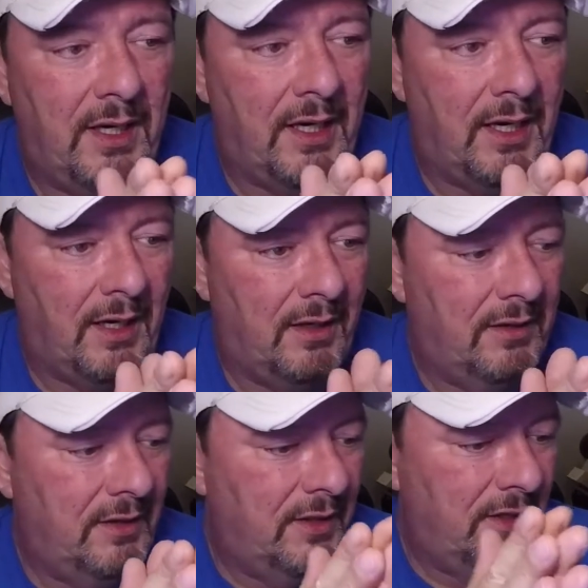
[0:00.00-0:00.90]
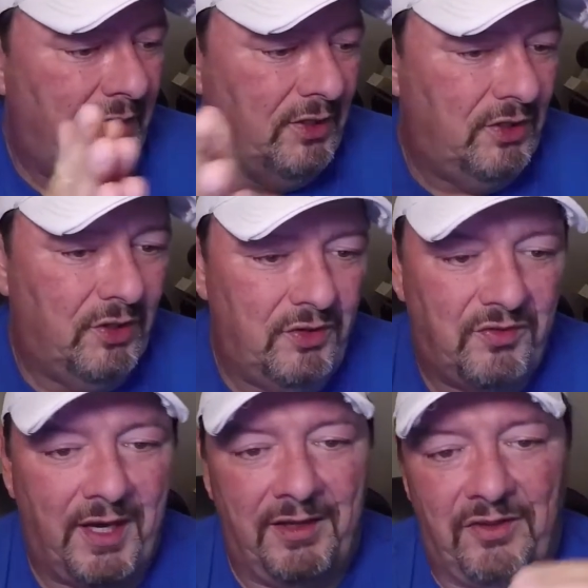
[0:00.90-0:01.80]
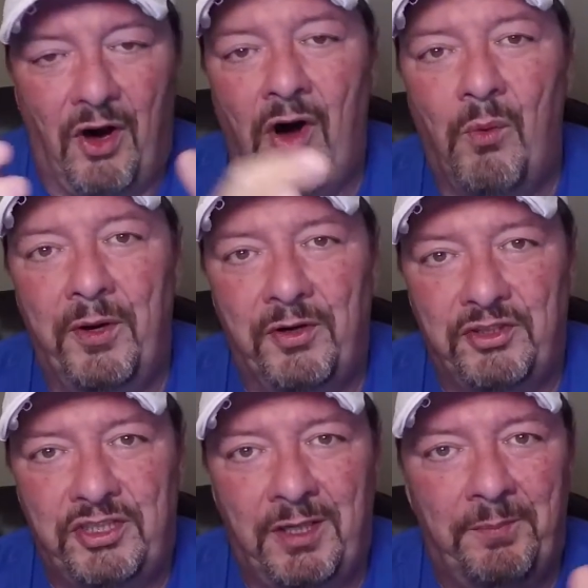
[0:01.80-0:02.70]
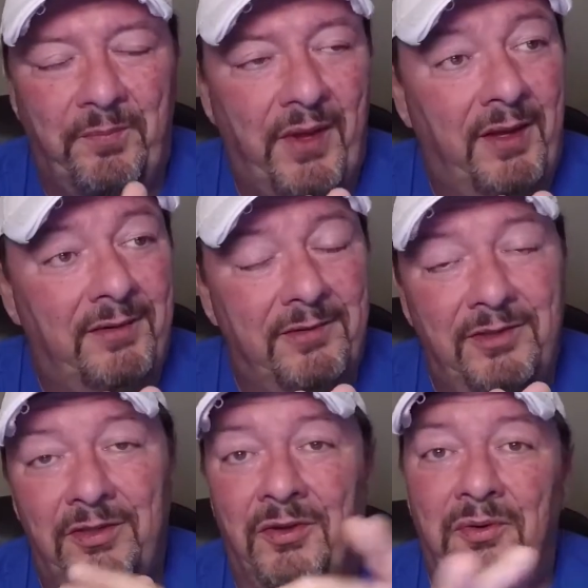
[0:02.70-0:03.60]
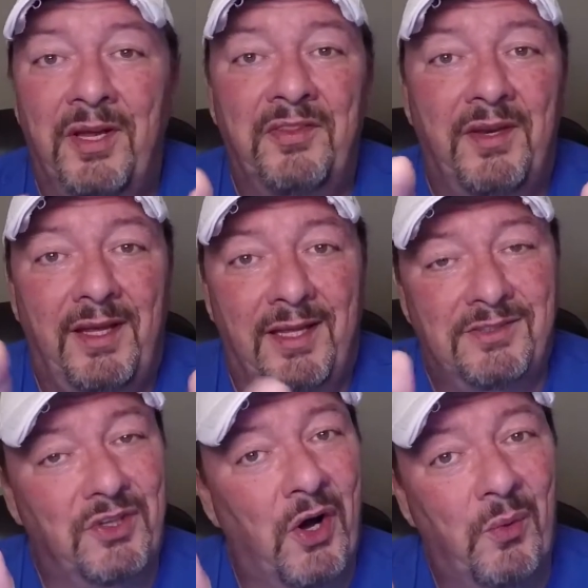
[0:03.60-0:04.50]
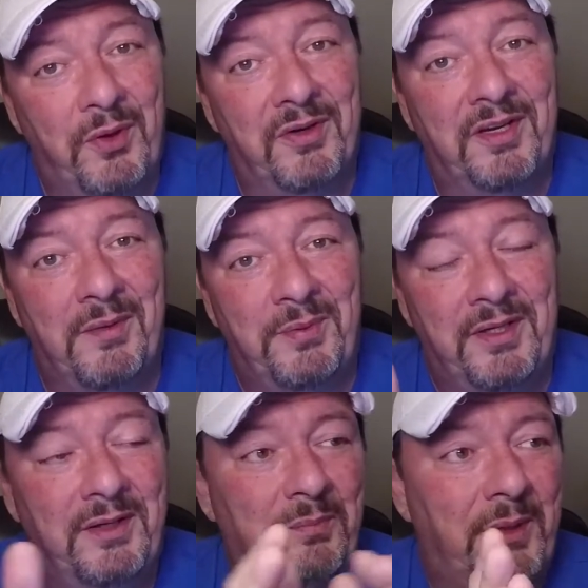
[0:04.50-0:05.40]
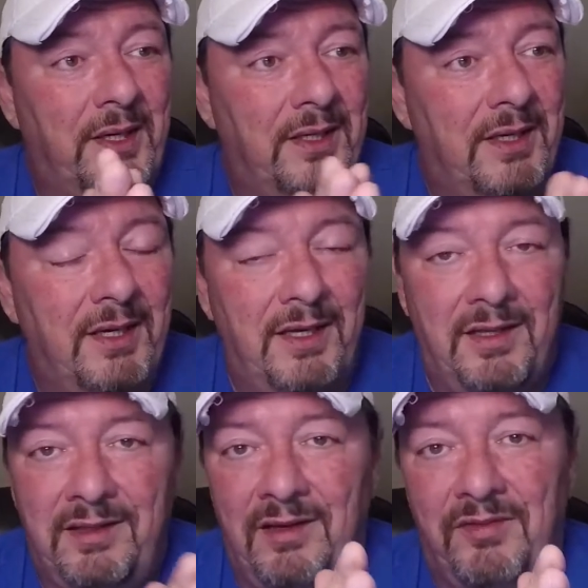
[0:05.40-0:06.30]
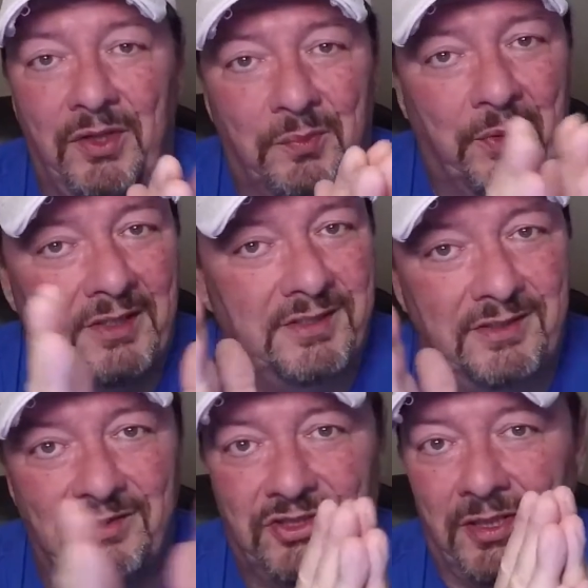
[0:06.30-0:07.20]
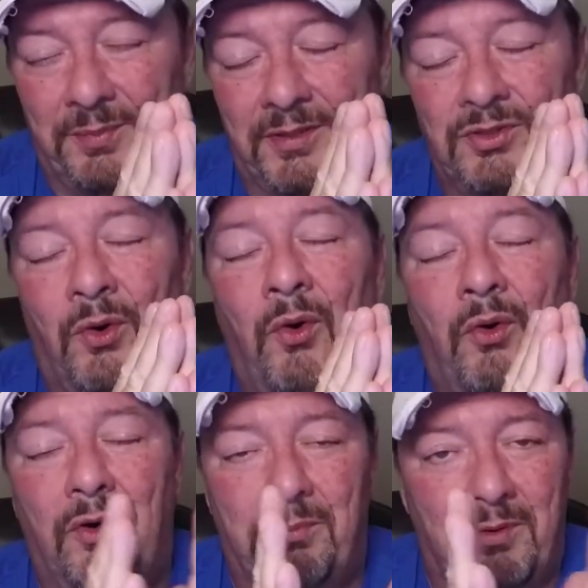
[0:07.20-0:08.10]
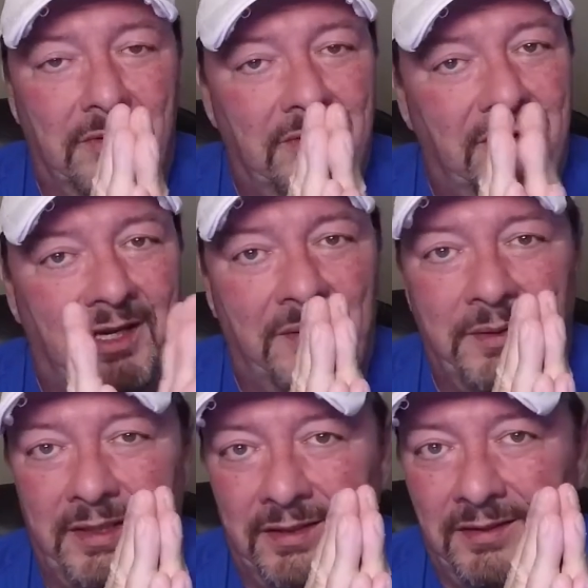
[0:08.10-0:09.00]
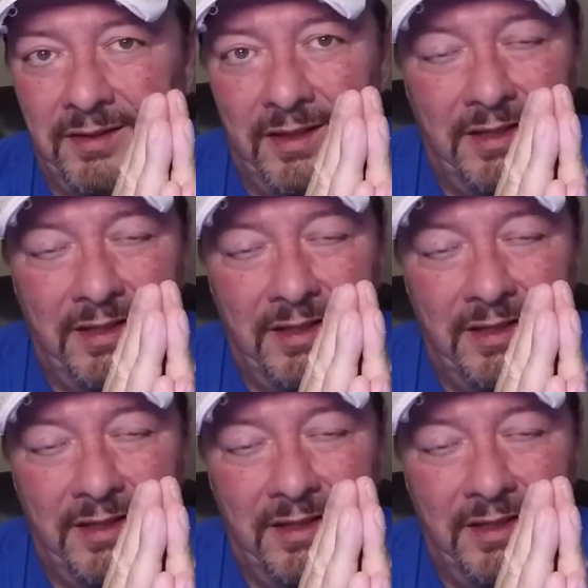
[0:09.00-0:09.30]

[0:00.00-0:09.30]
Uh, you know, you've got the Allwinner chip, and you know, nothing against the Allwinner company, but that video processing chip is horrible. I mean,